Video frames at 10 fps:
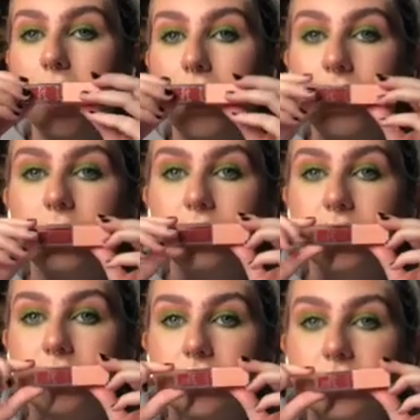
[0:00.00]
I feel
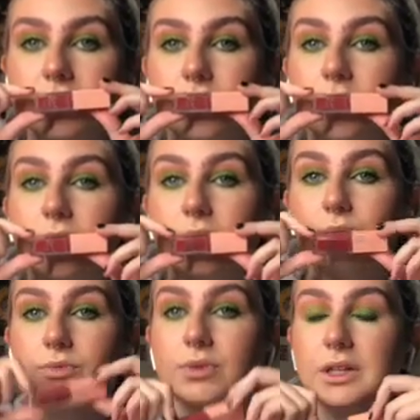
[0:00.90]
like this would look
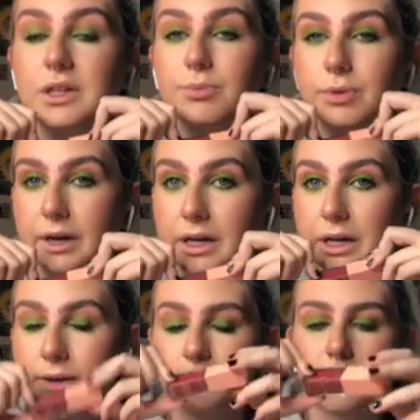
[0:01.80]
really
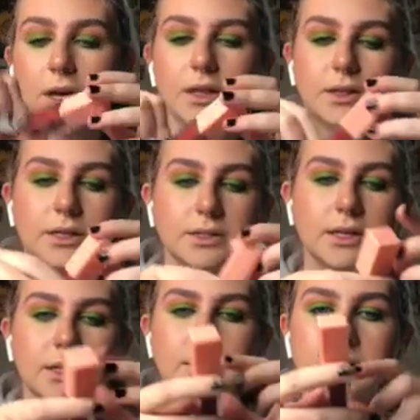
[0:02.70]
pretty. This
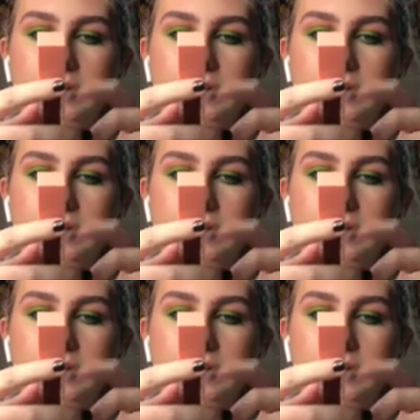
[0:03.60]
is the